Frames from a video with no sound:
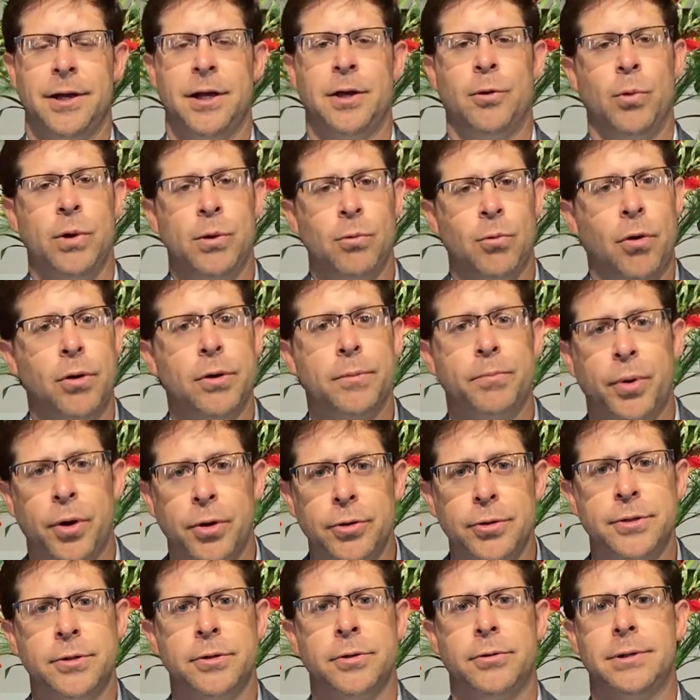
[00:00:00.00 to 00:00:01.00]
We want
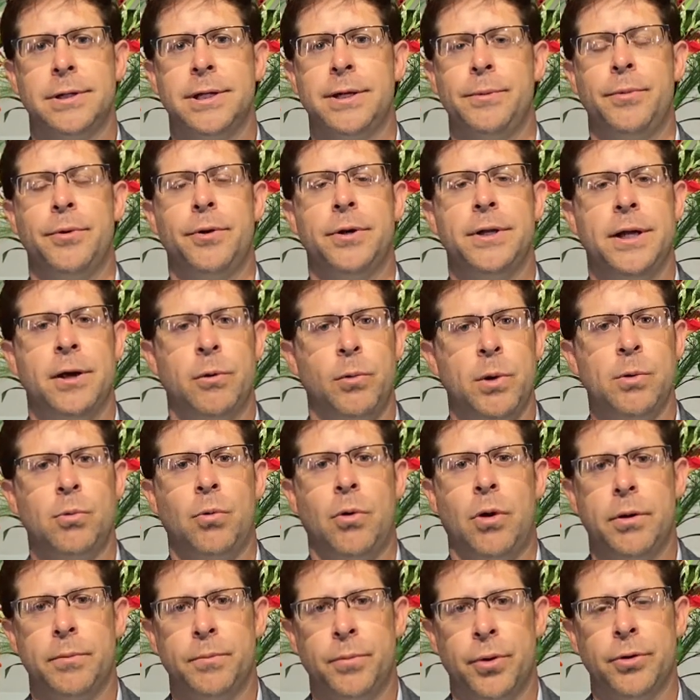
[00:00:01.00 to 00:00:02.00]
personal liberty and we
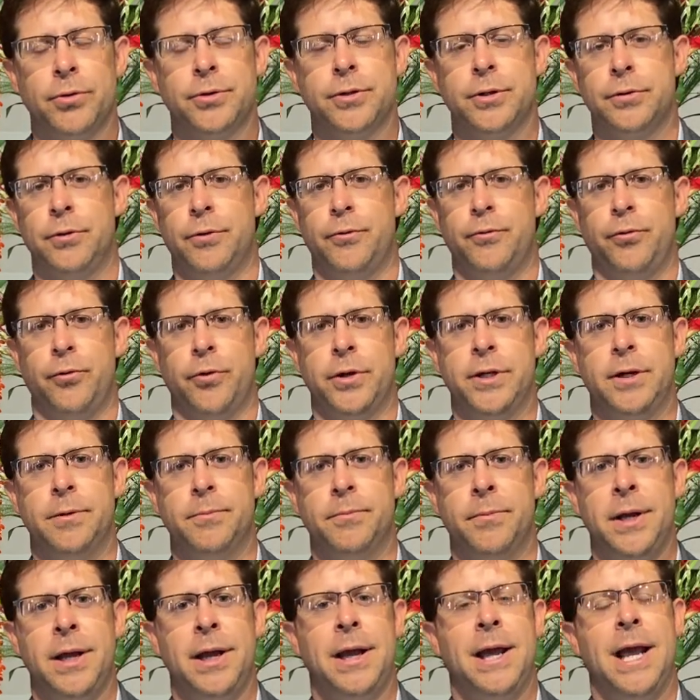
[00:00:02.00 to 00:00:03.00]
want personal
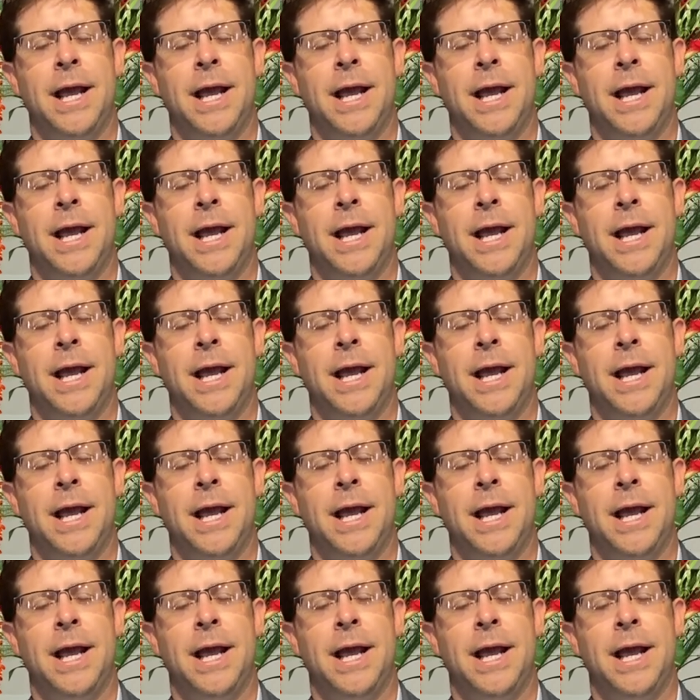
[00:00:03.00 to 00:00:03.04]
freedom